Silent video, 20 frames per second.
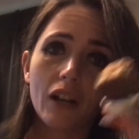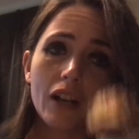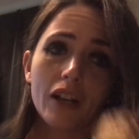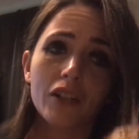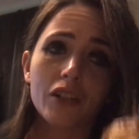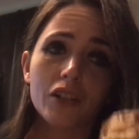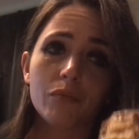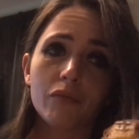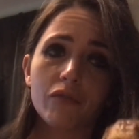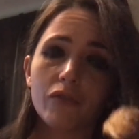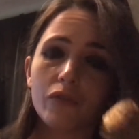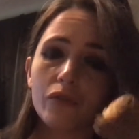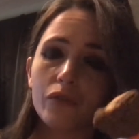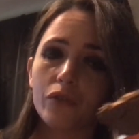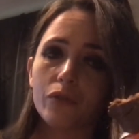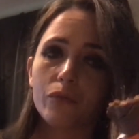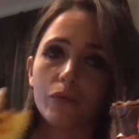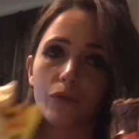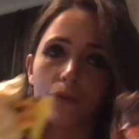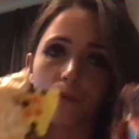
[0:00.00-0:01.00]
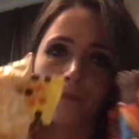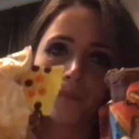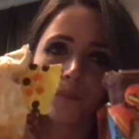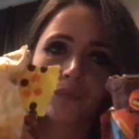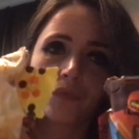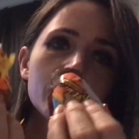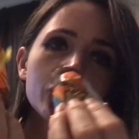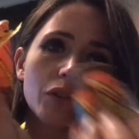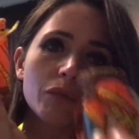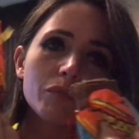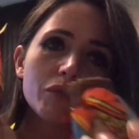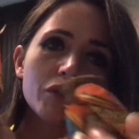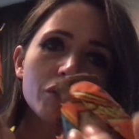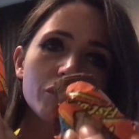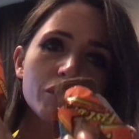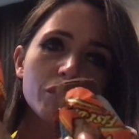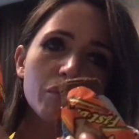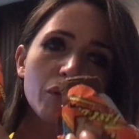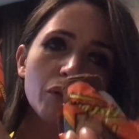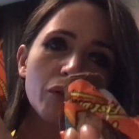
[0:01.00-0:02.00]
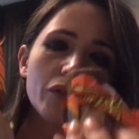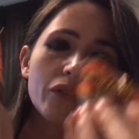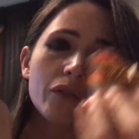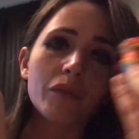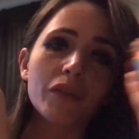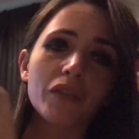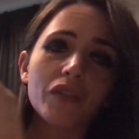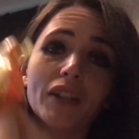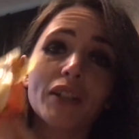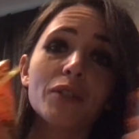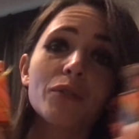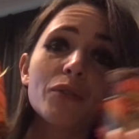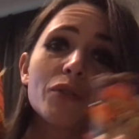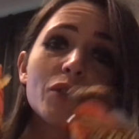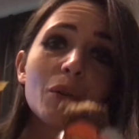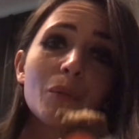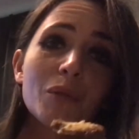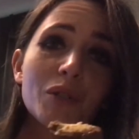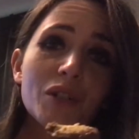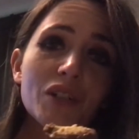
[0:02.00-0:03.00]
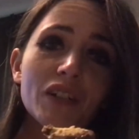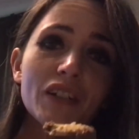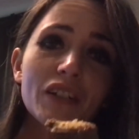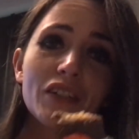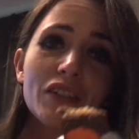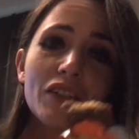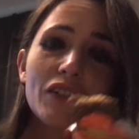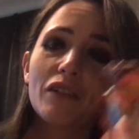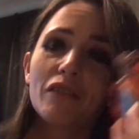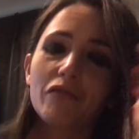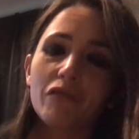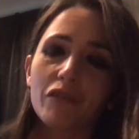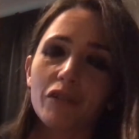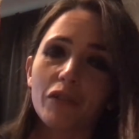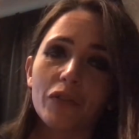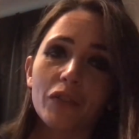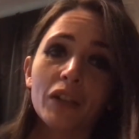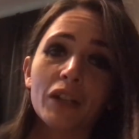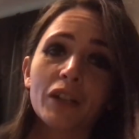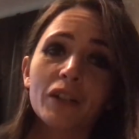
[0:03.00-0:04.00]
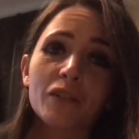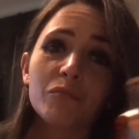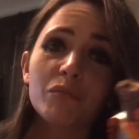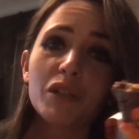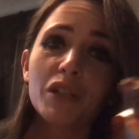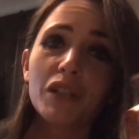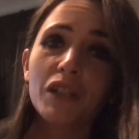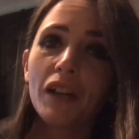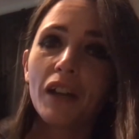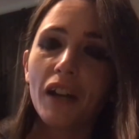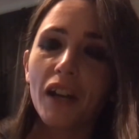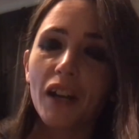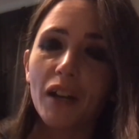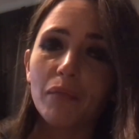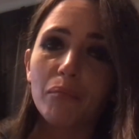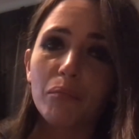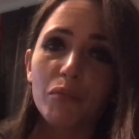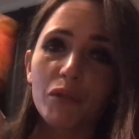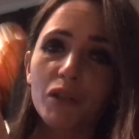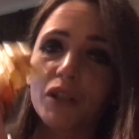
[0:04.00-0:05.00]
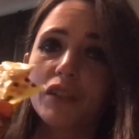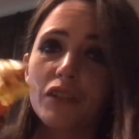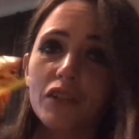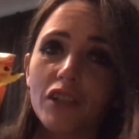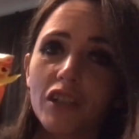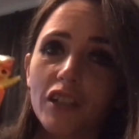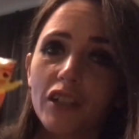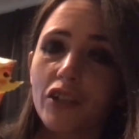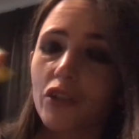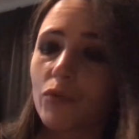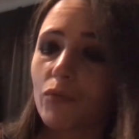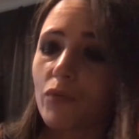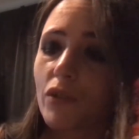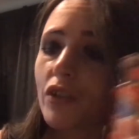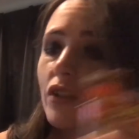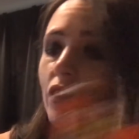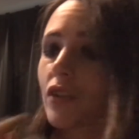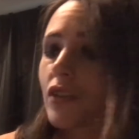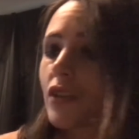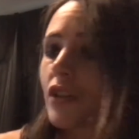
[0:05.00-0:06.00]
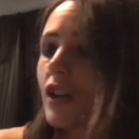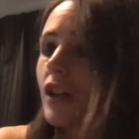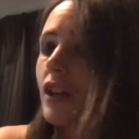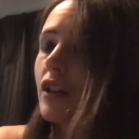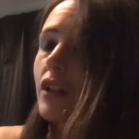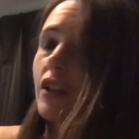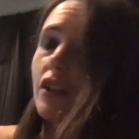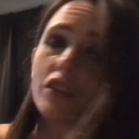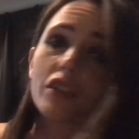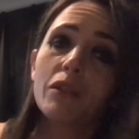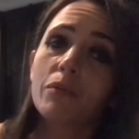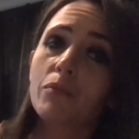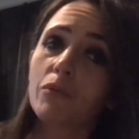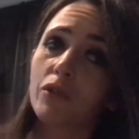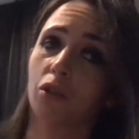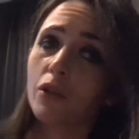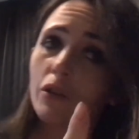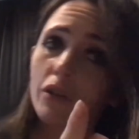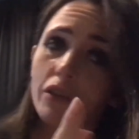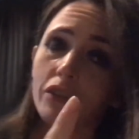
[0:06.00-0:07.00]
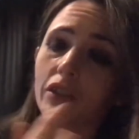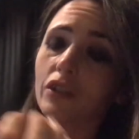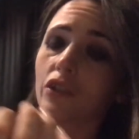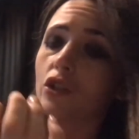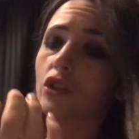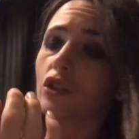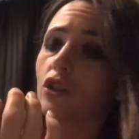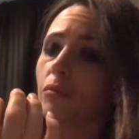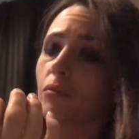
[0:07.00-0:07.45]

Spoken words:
I actually prefer this one. Thumbs up to both of them, and thank you so much, Lisa, for thinking of me and bringing the delicious Reese's, because these weren't the only thing she